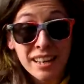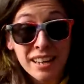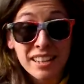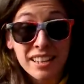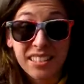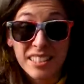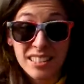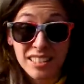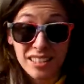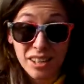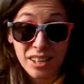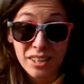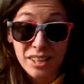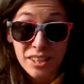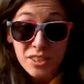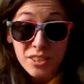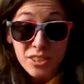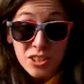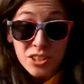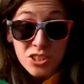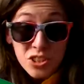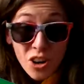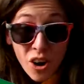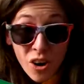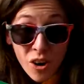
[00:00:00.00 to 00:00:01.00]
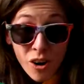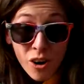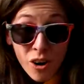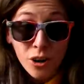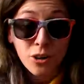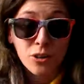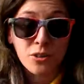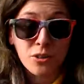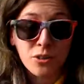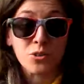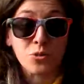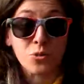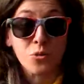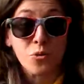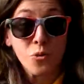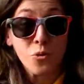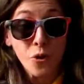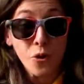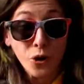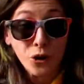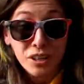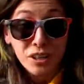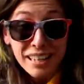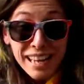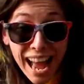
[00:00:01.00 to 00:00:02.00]
study the stars
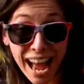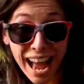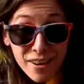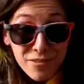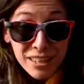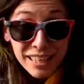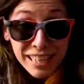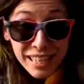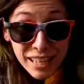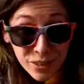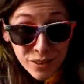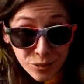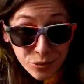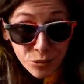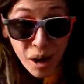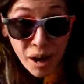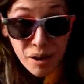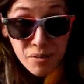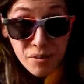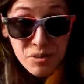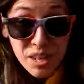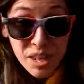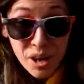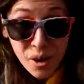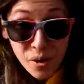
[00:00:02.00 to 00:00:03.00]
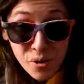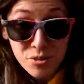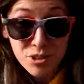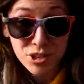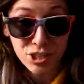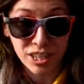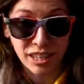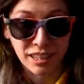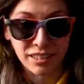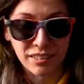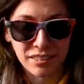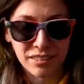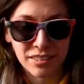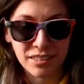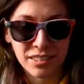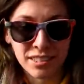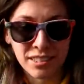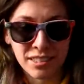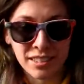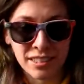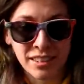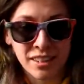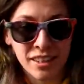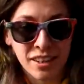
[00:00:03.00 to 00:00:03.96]
or navigate around the oceans.